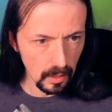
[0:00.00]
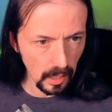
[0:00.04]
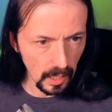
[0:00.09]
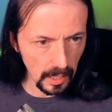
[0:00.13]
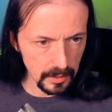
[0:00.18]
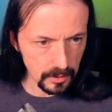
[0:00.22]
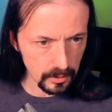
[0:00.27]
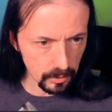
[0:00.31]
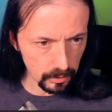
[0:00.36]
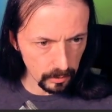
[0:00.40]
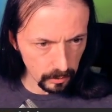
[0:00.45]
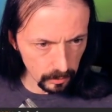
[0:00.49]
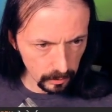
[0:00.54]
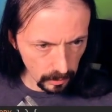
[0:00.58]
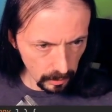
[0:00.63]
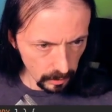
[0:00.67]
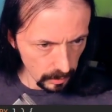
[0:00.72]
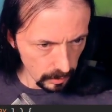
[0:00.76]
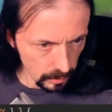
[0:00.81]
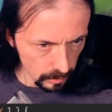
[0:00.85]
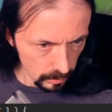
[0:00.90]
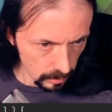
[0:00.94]
Hi,
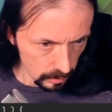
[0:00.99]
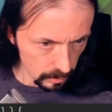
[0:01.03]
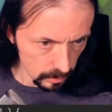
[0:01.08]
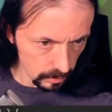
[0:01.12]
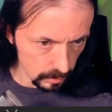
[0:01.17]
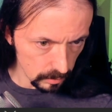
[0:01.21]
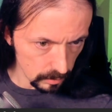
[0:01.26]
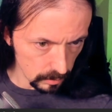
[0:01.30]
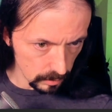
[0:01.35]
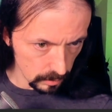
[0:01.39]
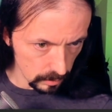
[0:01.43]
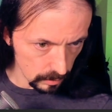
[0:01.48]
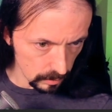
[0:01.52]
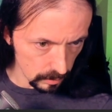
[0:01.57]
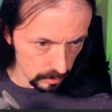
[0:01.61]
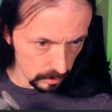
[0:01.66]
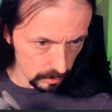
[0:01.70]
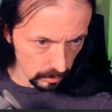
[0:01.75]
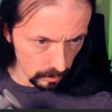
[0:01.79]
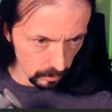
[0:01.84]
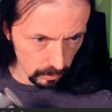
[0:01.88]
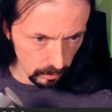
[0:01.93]
Doc,
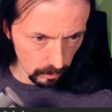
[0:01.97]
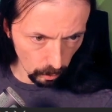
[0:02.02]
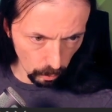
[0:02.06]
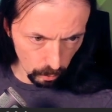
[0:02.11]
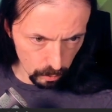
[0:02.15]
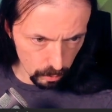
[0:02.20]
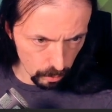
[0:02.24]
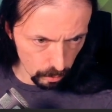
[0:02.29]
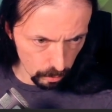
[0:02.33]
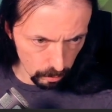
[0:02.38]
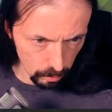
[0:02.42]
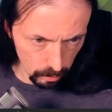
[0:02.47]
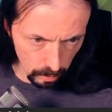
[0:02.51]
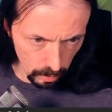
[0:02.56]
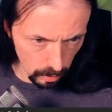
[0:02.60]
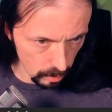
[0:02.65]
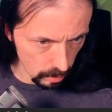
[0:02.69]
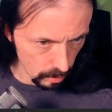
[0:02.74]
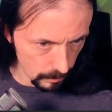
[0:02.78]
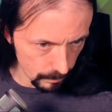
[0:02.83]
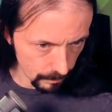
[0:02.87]
or Duke.